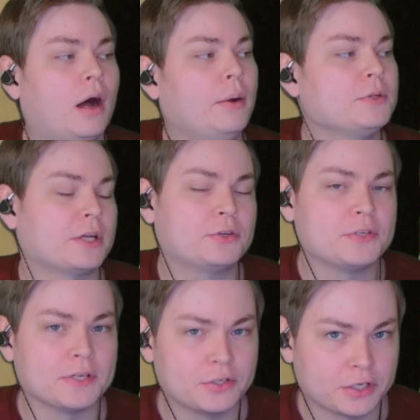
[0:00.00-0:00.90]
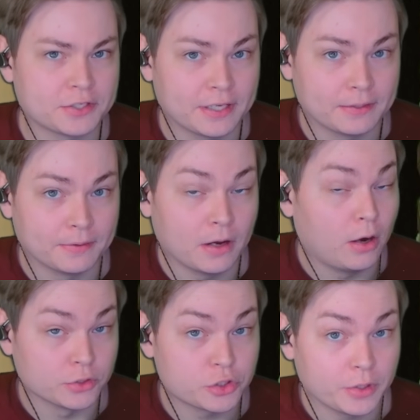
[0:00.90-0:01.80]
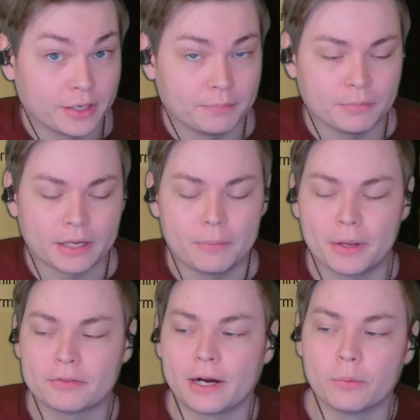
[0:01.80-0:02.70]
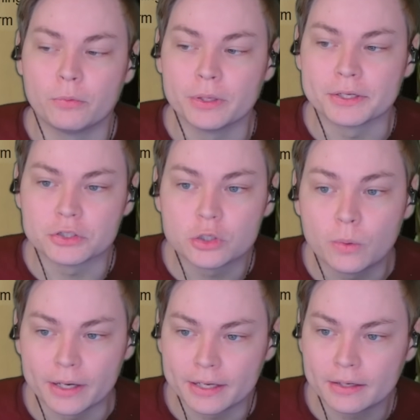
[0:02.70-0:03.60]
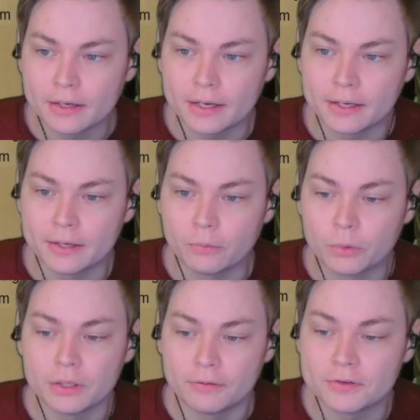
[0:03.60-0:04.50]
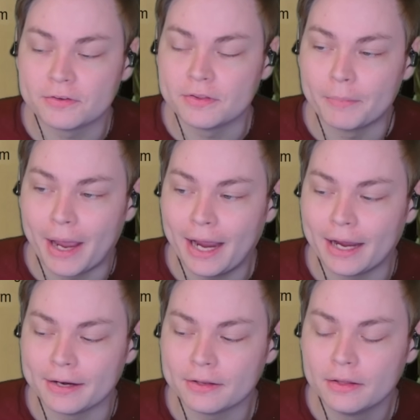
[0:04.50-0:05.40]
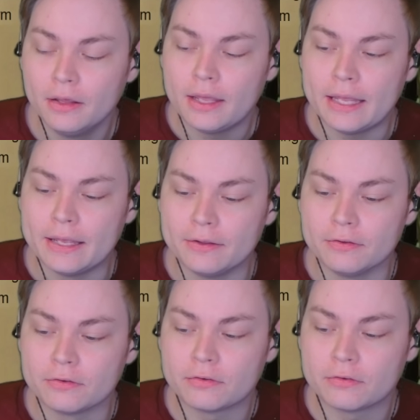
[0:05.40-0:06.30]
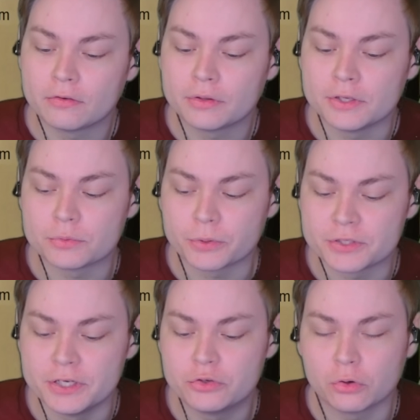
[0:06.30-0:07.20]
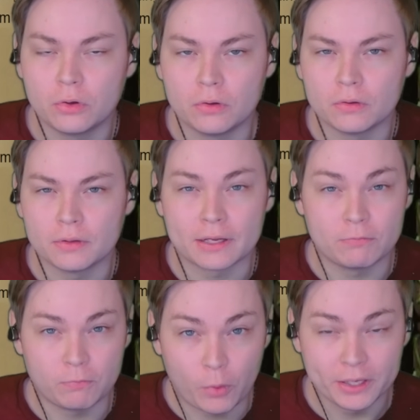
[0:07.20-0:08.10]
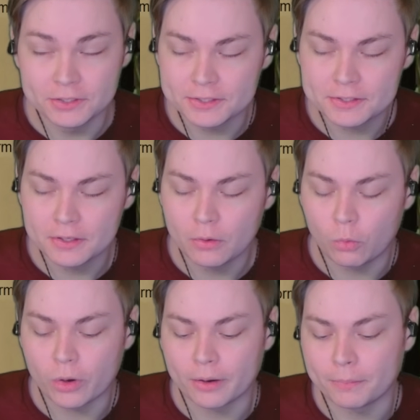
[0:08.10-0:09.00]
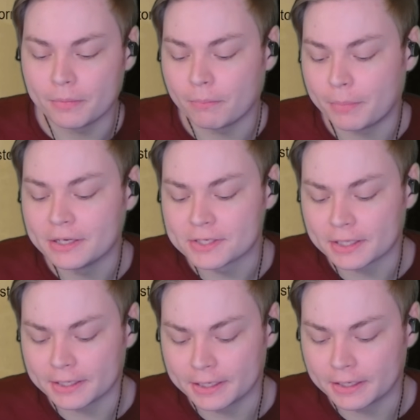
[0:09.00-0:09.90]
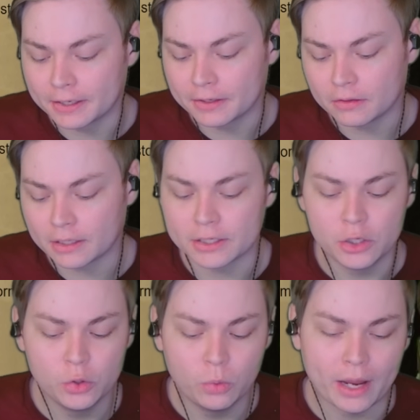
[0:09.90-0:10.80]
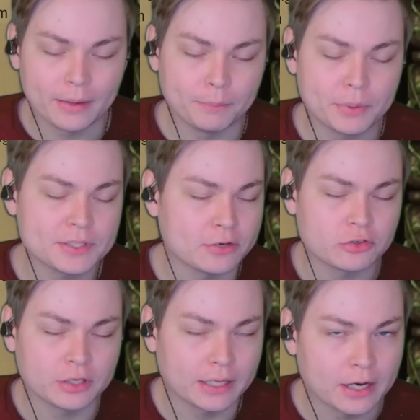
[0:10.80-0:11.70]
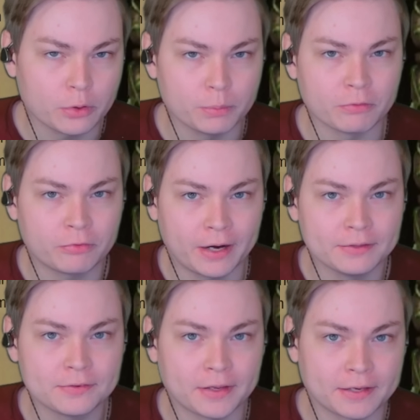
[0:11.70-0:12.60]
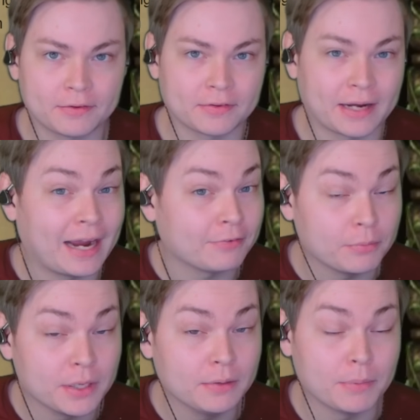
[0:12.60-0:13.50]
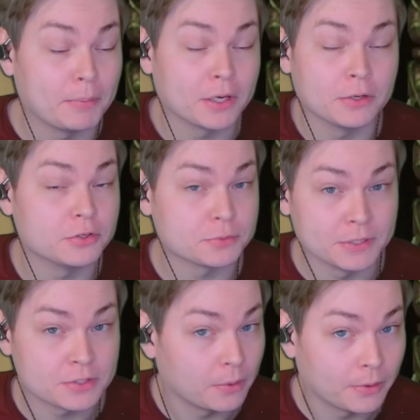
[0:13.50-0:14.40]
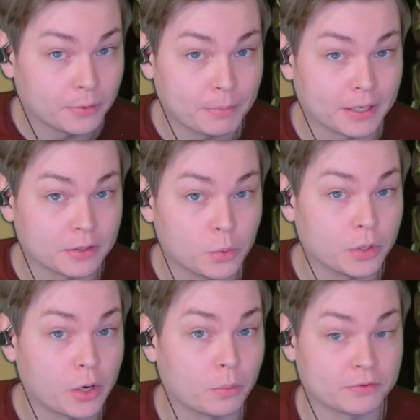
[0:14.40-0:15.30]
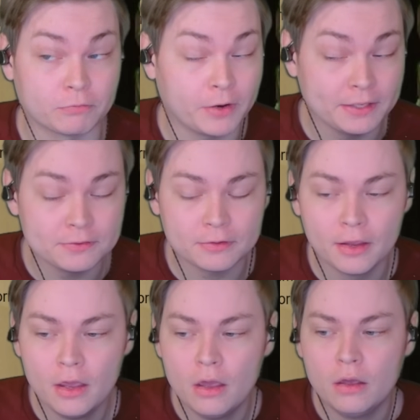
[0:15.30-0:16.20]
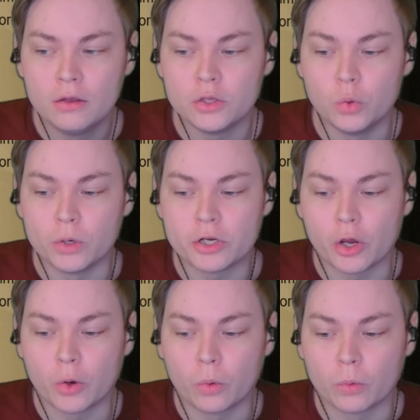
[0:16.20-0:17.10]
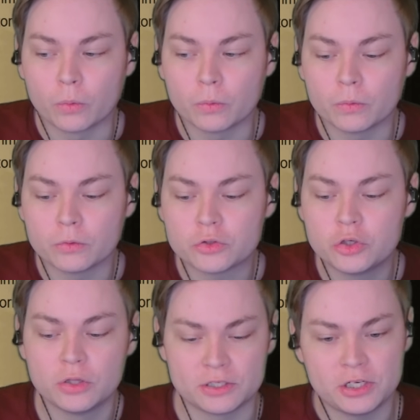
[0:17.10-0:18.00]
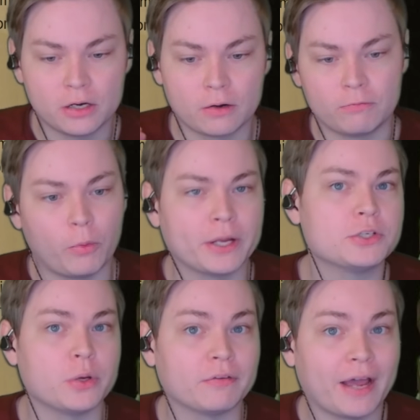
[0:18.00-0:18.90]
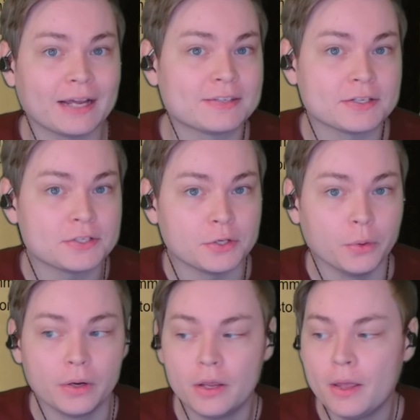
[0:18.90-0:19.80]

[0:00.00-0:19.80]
I was actually suggesting on stream, a method I would really enjoy and would love to see them add is these procedural, voyages, where basically, you and potentially a group of friends, it doesn't have to be, maybe it could just be soloed, but you would go with some friends. You would go to the tier of voyage you have access to,